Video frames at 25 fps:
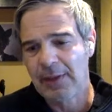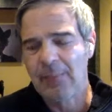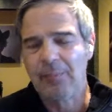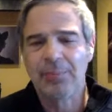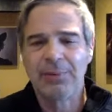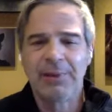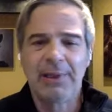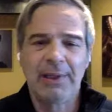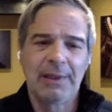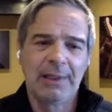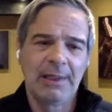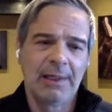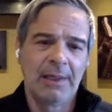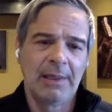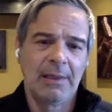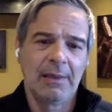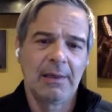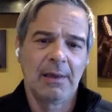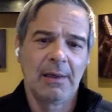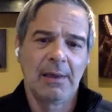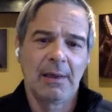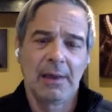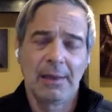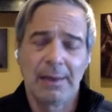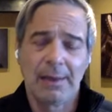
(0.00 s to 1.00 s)
completely
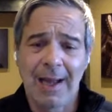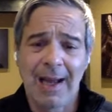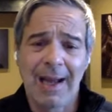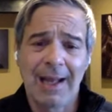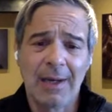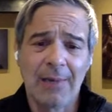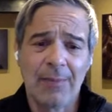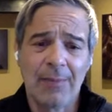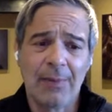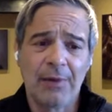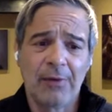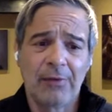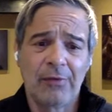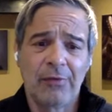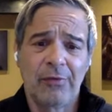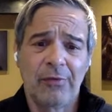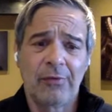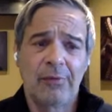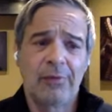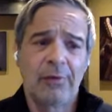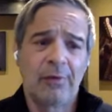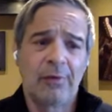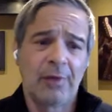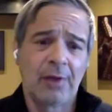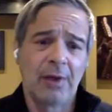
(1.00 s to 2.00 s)
uh, anonymous
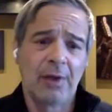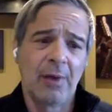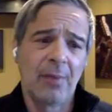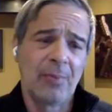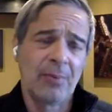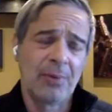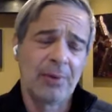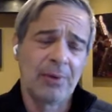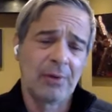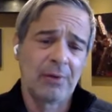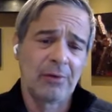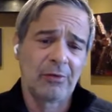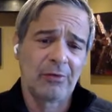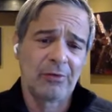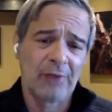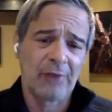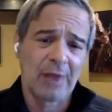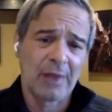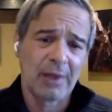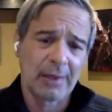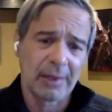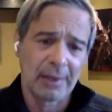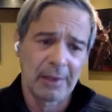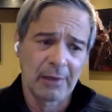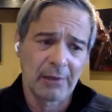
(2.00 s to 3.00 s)
to the company you're
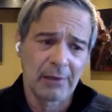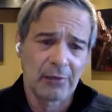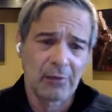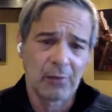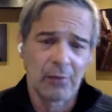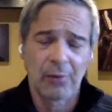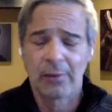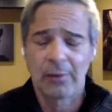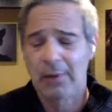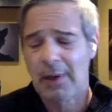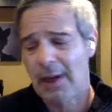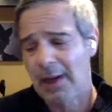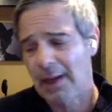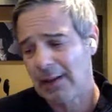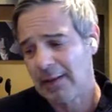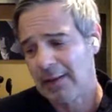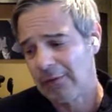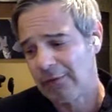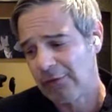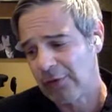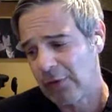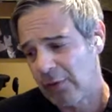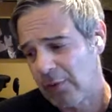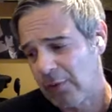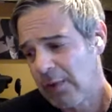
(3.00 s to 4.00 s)
selling it to. And
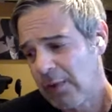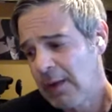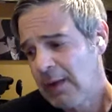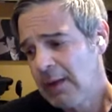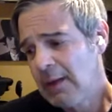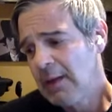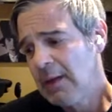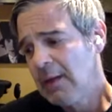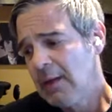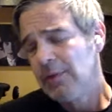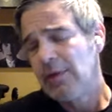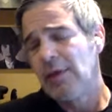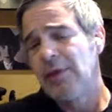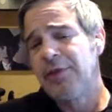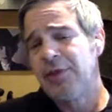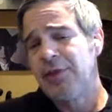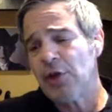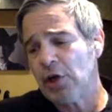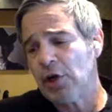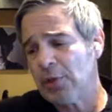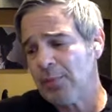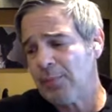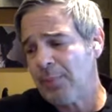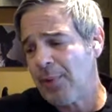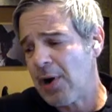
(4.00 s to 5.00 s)
so the
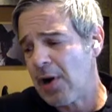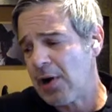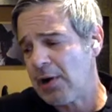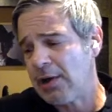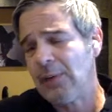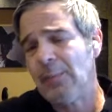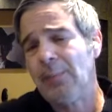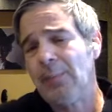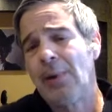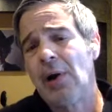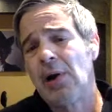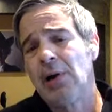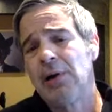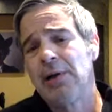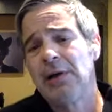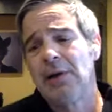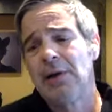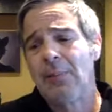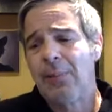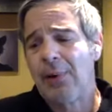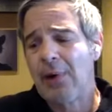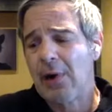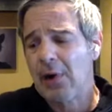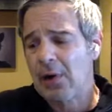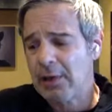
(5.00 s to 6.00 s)
third party, party
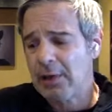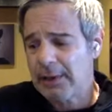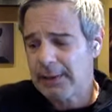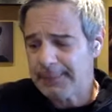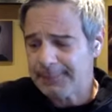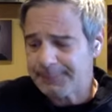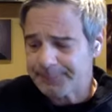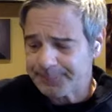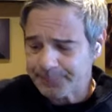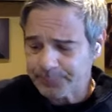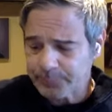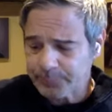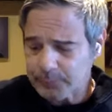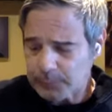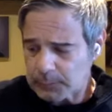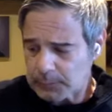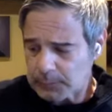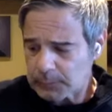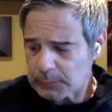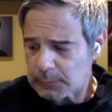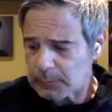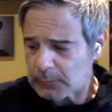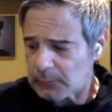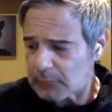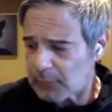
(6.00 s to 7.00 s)
to party
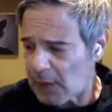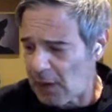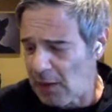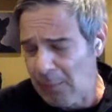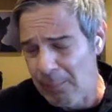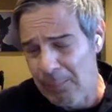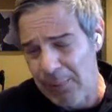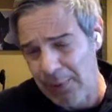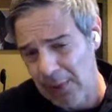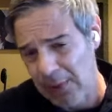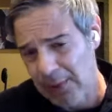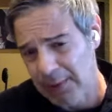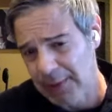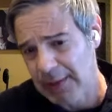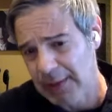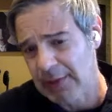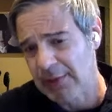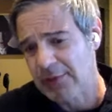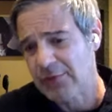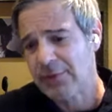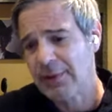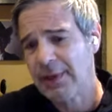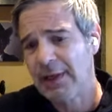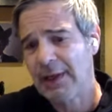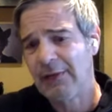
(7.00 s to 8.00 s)
ability
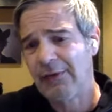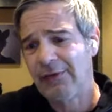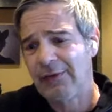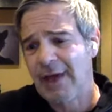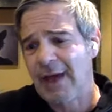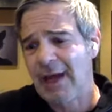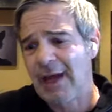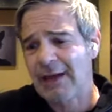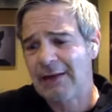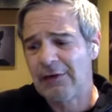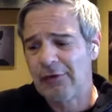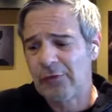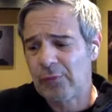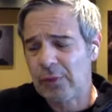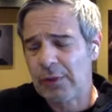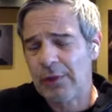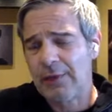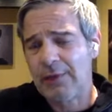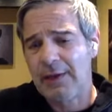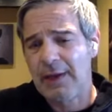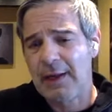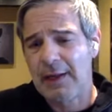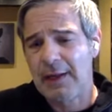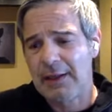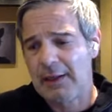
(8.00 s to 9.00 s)
to transact is
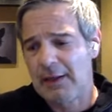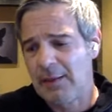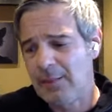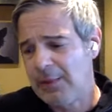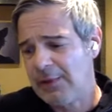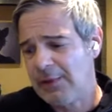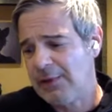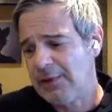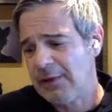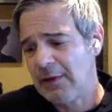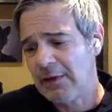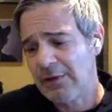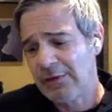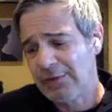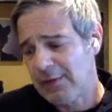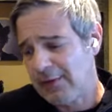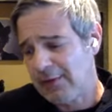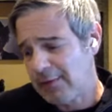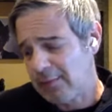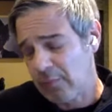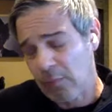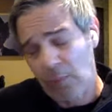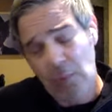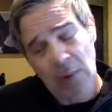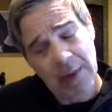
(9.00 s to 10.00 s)
where the anonymity is.
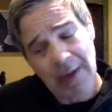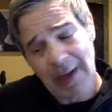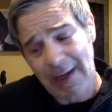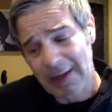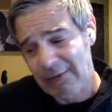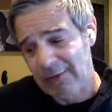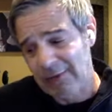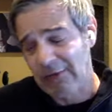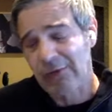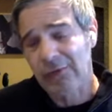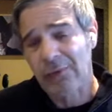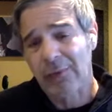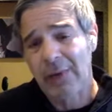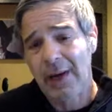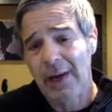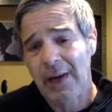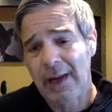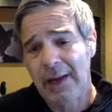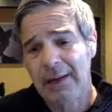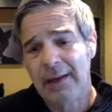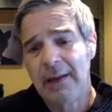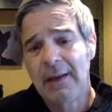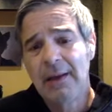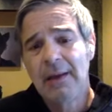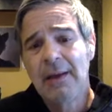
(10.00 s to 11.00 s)
And what I just
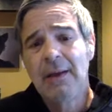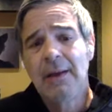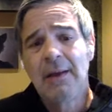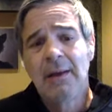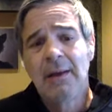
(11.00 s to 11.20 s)
read,